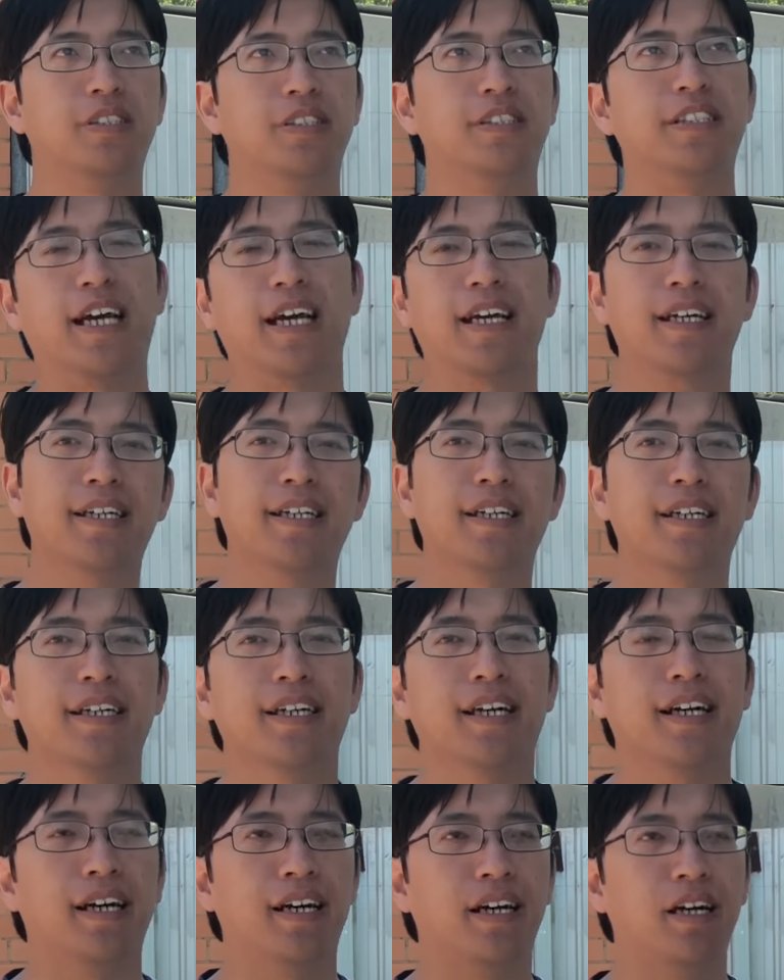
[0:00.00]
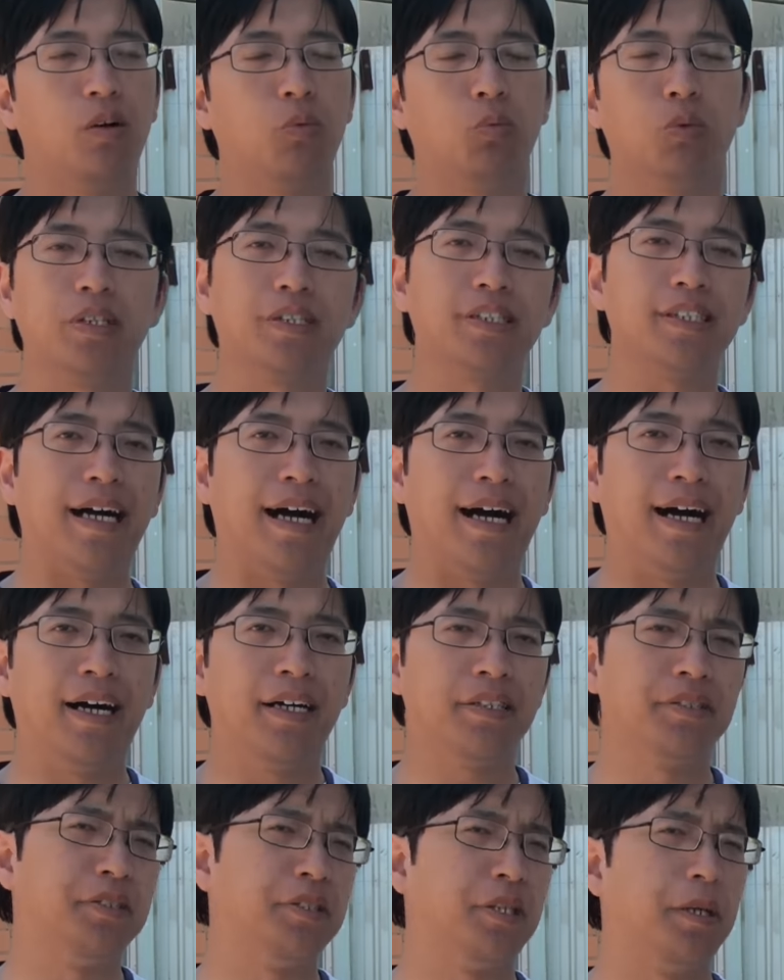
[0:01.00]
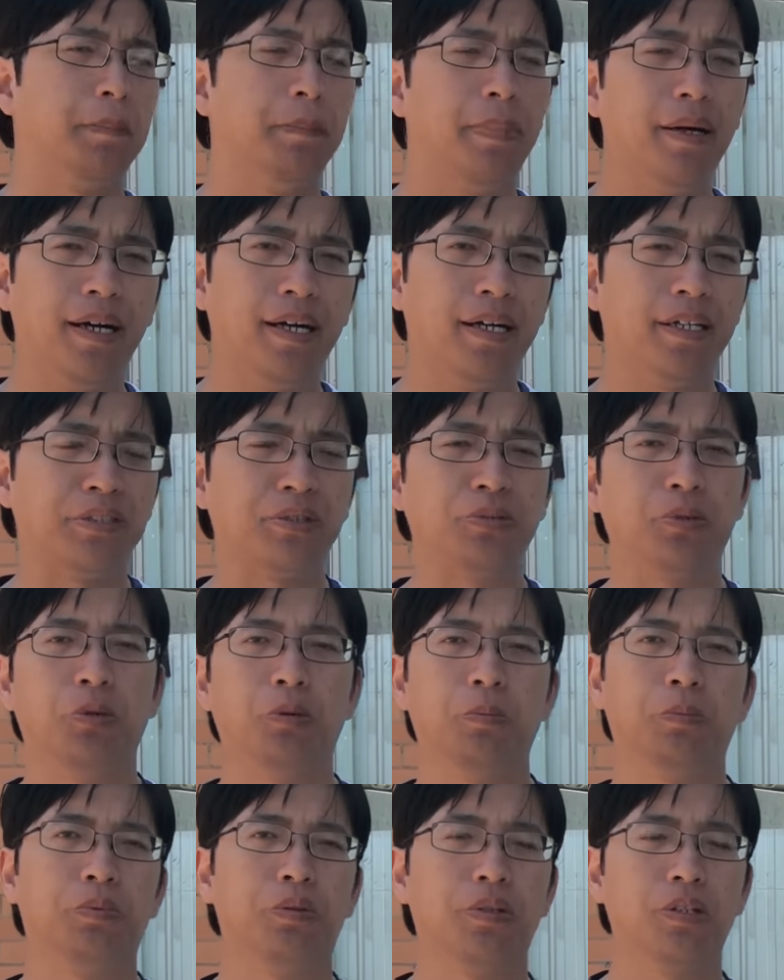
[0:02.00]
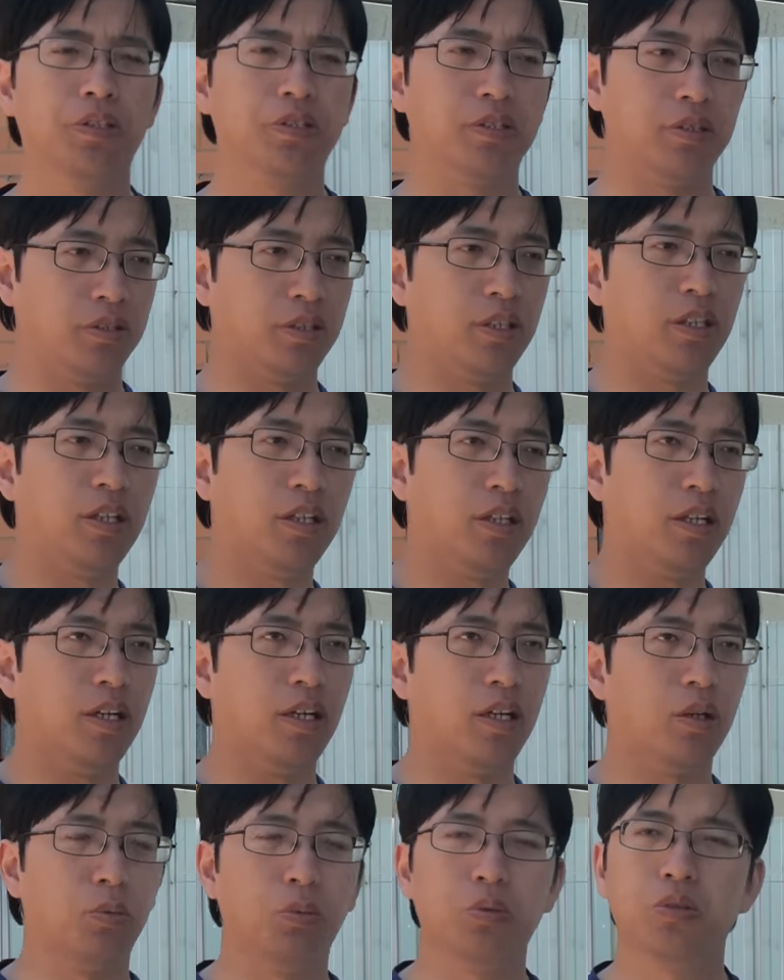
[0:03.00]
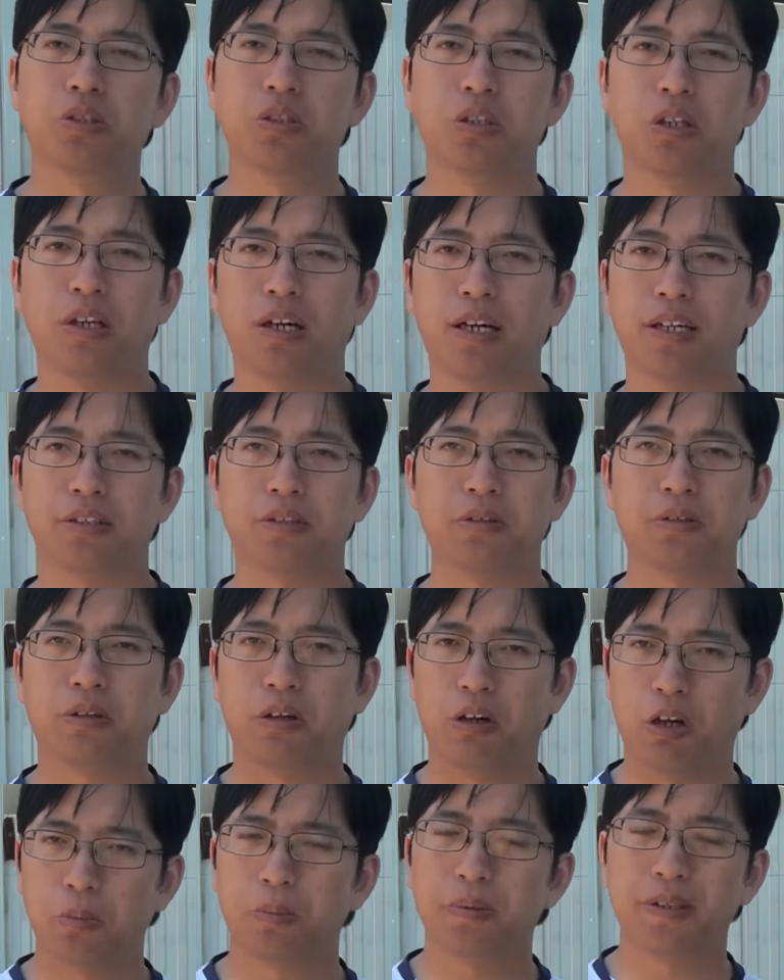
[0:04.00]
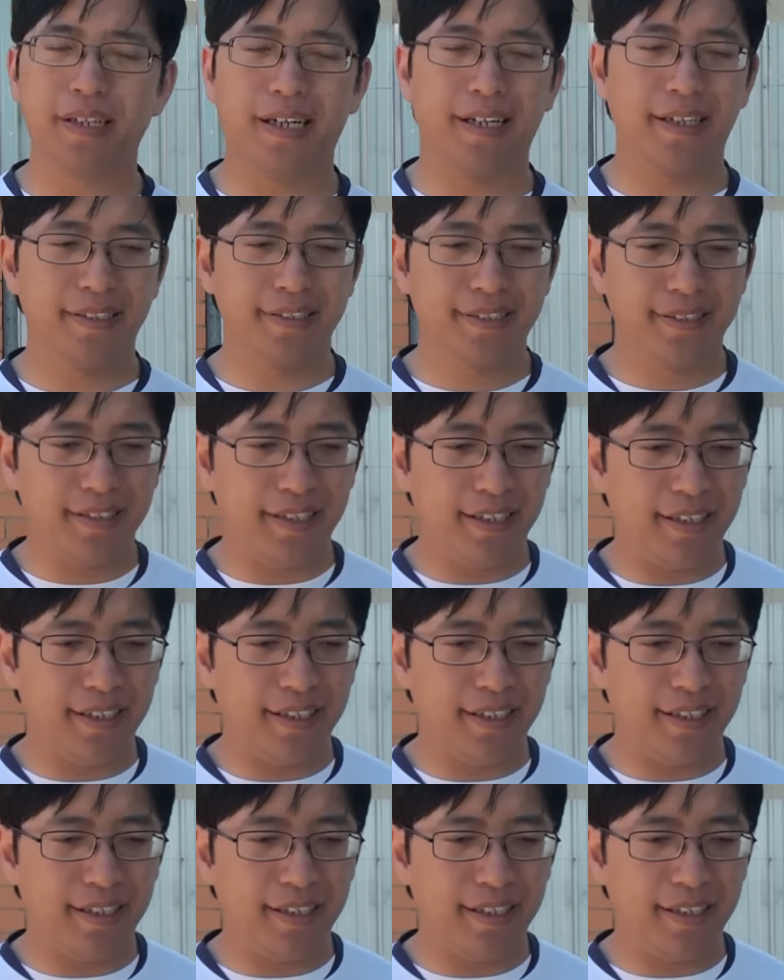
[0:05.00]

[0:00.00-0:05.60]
Zach: which archer, past or present, would you like to go up against?